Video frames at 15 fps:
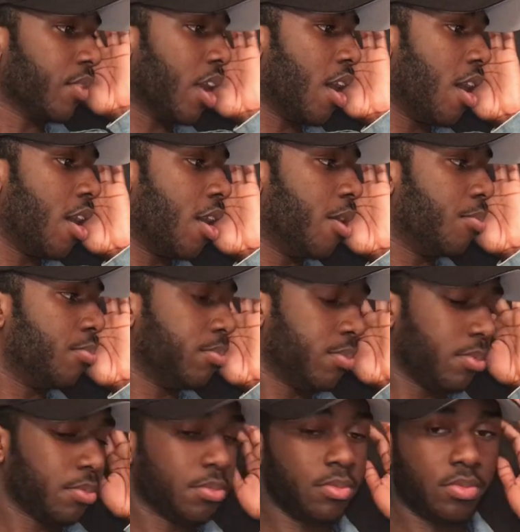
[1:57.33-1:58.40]

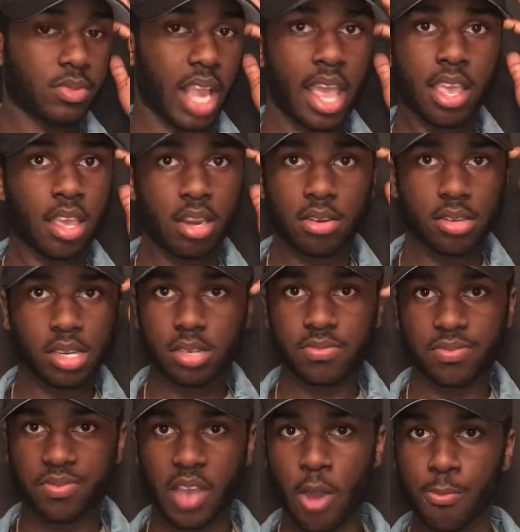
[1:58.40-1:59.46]
I can
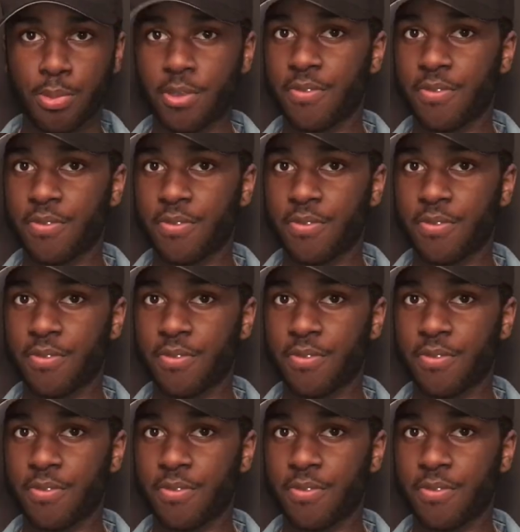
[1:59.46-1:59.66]
help